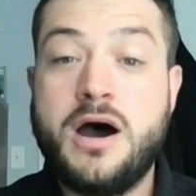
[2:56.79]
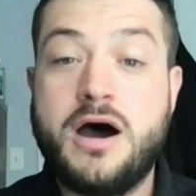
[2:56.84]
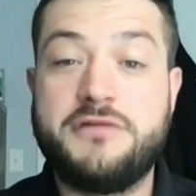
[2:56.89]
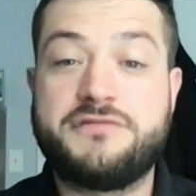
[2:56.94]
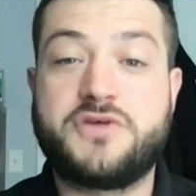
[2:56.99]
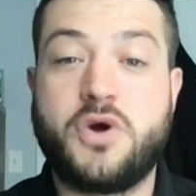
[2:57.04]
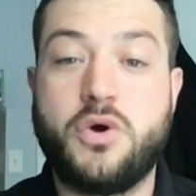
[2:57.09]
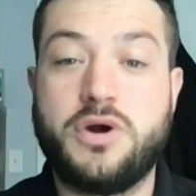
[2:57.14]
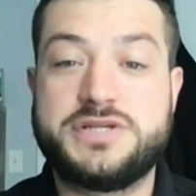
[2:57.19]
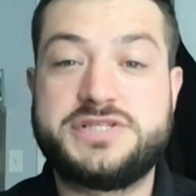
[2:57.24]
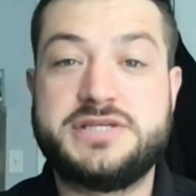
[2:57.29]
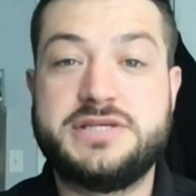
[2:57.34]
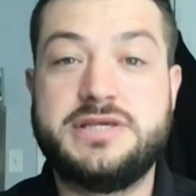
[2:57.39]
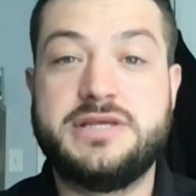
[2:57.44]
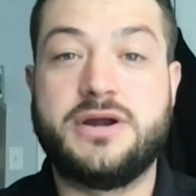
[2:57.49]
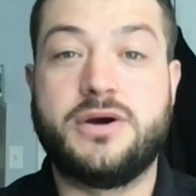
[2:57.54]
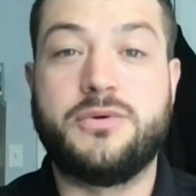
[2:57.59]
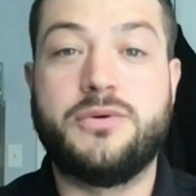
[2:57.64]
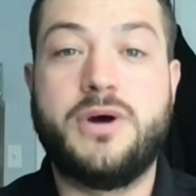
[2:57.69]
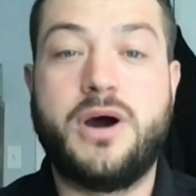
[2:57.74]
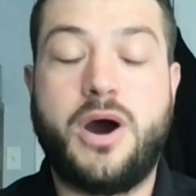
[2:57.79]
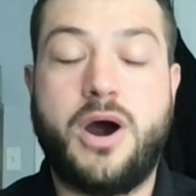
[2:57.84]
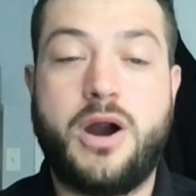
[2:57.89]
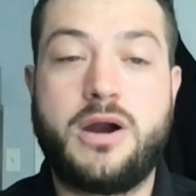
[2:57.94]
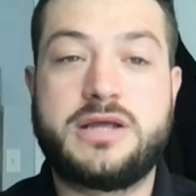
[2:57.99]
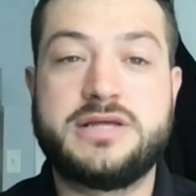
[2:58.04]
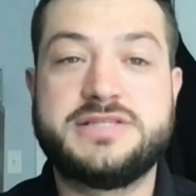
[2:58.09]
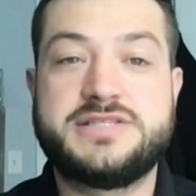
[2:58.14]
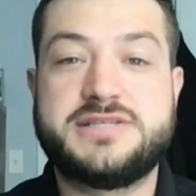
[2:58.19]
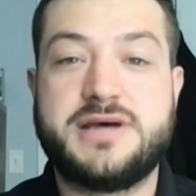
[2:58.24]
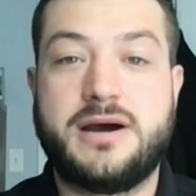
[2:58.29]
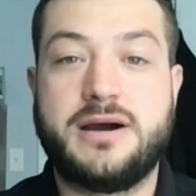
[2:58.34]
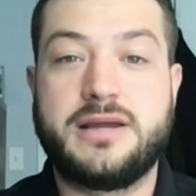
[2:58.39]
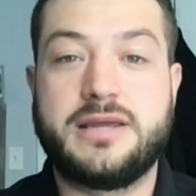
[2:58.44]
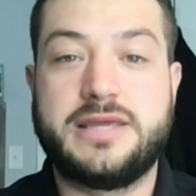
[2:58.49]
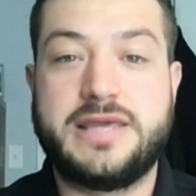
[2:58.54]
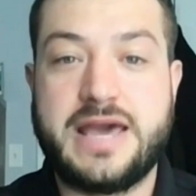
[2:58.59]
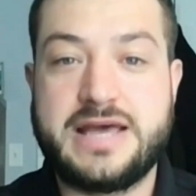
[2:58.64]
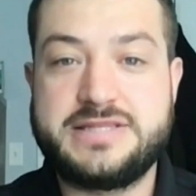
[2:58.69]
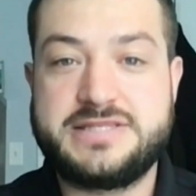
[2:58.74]
Of course, you know,
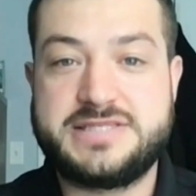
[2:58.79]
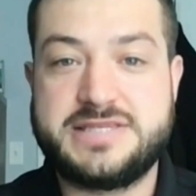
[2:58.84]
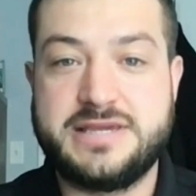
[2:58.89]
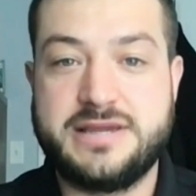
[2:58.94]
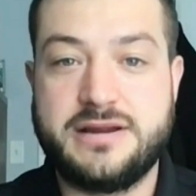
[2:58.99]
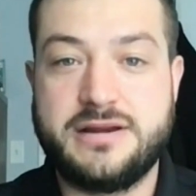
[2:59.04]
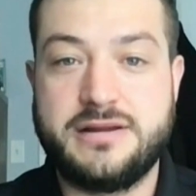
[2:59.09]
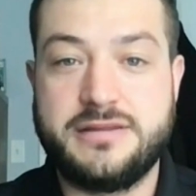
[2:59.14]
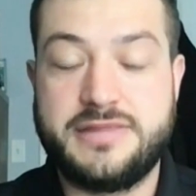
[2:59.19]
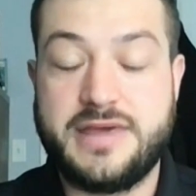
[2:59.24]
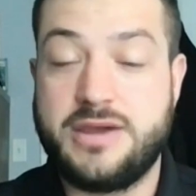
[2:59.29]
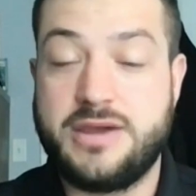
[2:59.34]
Arkansas gets here.